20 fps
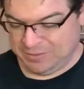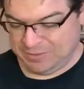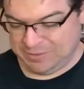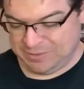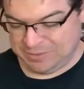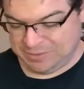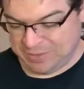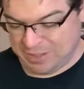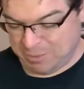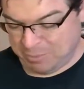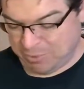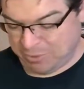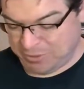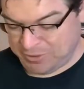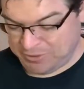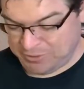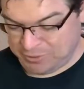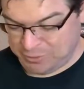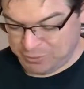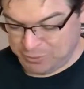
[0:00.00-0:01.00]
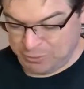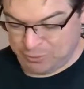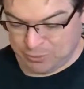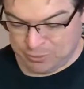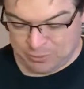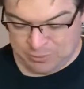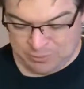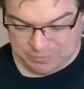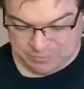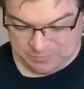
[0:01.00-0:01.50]
so that part's
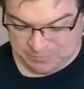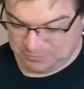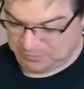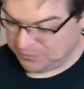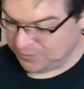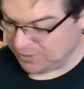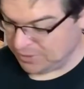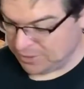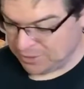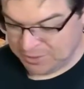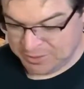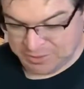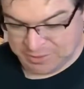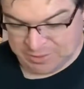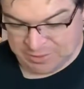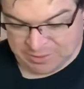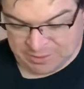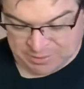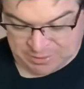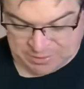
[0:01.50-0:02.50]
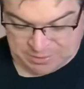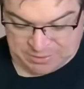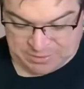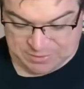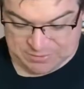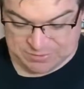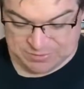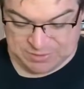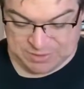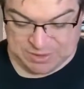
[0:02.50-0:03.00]
cool.
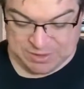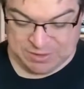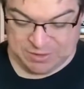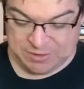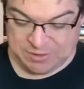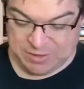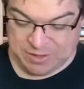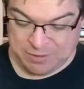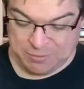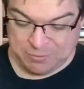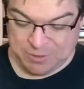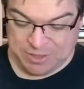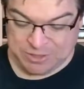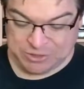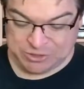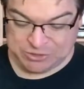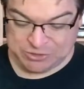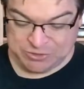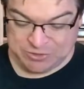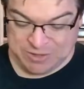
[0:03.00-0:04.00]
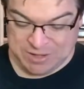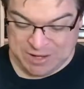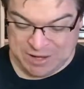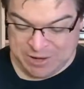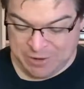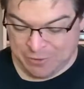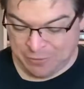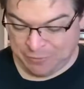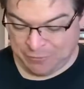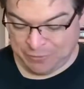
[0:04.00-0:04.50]
Let's see here, a register
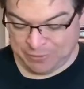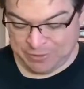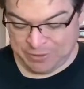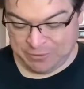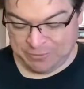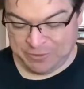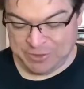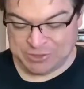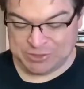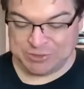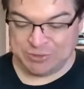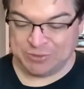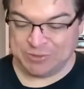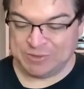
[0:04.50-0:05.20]
now for the original